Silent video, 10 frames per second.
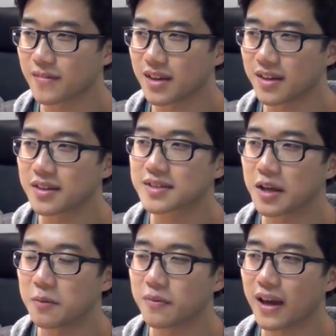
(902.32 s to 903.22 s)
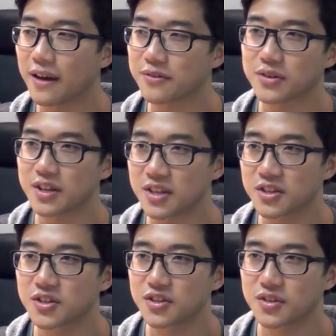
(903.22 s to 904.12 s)
it does help after
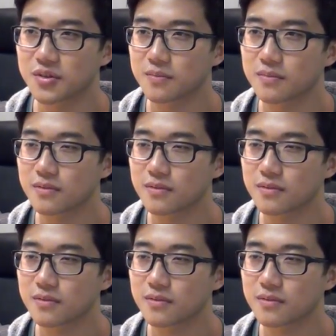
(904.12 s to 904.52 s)
each,